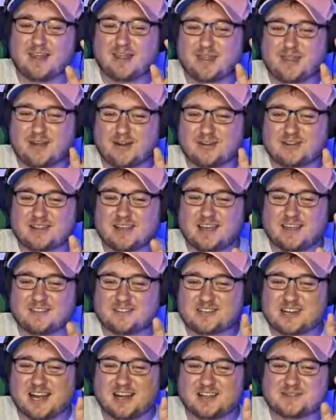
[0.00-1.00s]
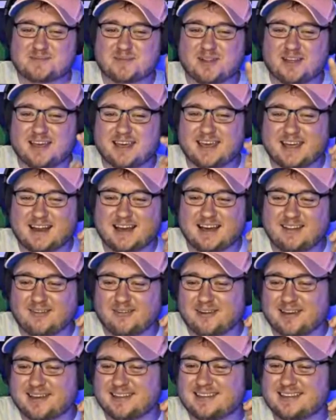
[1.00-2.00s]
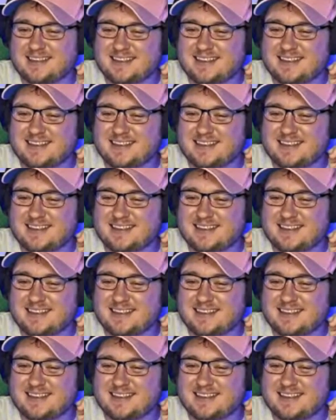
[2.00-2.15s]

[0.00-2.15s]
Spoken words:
the 13th, Child's Play, and Halloween.